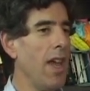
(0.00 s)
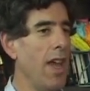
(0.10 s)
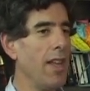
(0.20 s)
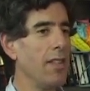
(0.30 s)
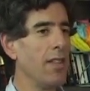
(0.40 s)

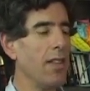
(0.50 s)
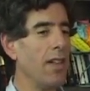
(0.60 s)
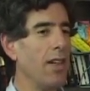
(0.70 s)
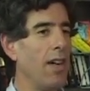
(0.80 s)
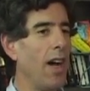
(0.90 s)
And
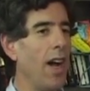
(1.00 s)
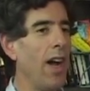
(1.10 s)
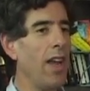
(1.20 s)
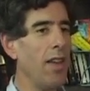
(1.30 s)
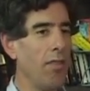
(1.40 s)
uh,
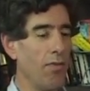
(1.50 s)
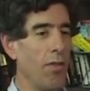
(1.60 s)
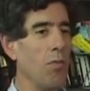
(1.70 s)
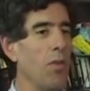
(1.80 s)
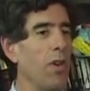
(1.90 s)
I,
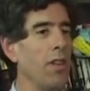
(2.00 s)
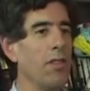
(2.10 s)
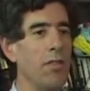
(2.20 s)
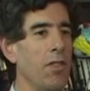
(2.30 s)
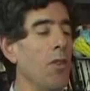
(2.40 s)
for
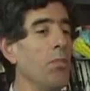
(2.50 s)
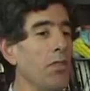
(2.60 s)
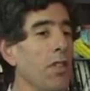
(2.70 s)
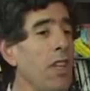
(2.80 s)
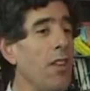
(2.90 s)
one, don't
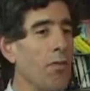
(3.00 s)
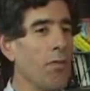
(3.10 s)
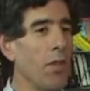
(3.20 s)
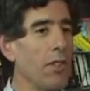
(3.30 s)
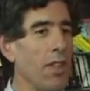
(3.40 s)
believe
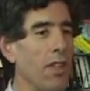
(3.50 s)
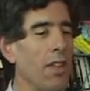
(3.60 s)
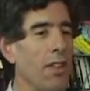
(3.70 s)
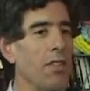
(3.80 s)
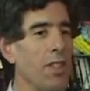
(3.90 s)
really
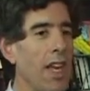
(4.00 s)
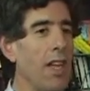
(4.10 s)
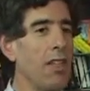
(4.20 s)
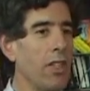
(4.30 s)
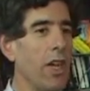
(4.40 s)
that there's
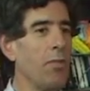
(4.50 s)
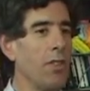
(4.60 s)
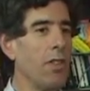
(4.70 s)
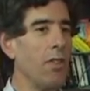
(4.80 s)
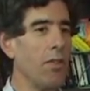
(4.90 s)
any
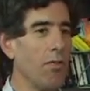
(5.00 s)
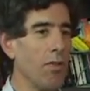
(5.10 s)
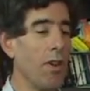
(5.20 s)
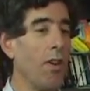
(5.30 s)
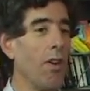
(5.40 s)
substitute
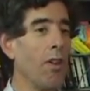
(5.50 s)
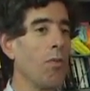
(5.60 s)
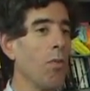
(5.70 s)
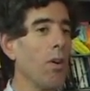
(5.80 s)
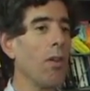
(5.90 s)
for the
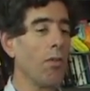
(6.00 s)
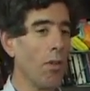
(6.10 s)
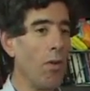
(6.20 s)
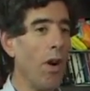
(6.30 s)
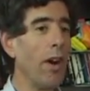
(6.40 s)
hard work
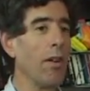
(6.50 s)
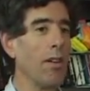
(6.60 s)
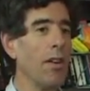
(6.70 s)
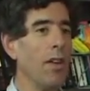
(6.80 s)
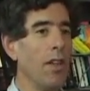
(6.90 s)

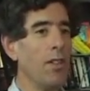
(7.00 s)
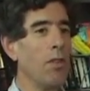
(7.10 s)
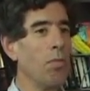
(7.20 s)
required to